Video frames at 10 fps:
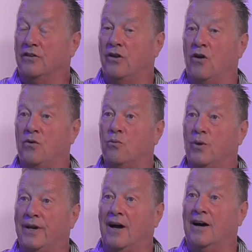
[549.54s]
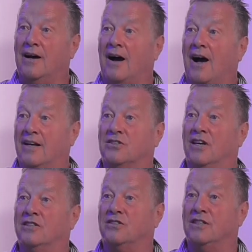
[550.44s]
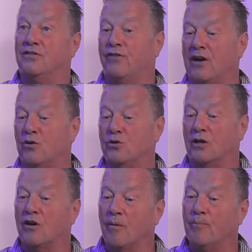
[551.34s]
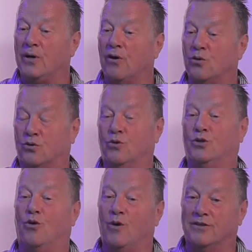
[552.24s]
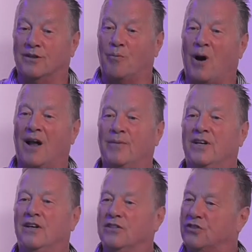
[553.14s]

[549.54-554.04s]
Now, when I accessed these files in Cumbernauld Social Work Department,